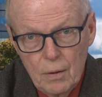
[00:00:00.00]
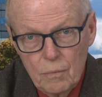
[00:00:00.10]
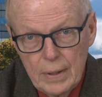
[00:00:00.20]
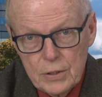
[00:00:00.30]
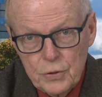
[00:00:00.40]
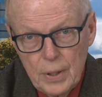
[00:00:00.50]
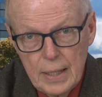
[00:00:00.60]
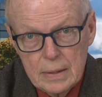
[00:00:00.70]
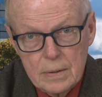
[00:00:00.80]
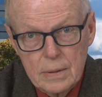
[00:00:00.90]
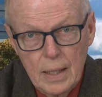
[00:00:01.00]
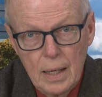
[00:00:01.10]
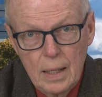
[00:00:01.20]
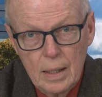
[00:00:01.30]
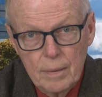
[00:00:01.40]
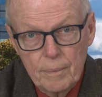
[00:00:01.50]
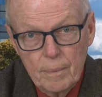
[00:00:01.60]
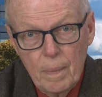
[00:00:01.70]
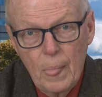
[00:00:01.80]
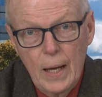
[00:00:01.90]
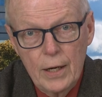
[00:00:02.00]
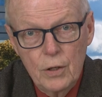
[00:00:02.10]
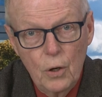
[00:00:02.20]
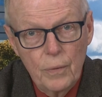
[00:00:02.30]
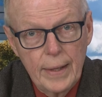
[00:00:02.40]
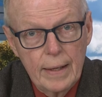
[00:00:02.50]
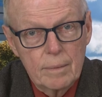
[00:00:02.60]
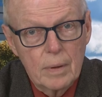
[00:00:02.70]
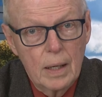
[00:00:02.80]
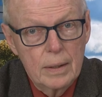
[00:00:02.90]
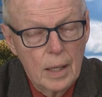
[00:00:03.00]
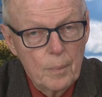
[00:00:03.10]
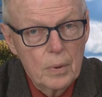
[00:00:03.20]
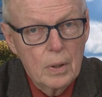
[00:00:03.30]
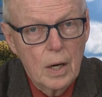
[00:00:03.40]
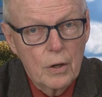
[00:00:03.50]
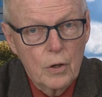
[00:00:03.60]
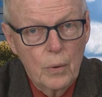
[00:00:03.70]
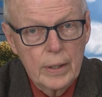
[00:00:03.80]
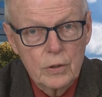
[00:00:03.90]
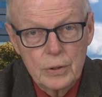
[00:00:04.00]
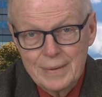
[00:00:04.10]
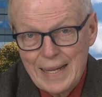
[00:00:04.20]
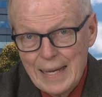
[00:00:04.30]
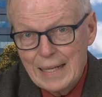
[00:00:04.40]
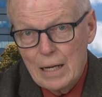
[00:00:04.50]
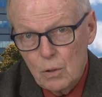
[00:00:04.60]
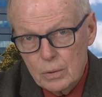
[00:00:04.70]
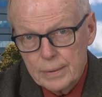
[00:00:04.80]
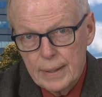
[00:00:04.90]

restaurants, um, I know that a number are going to takeout.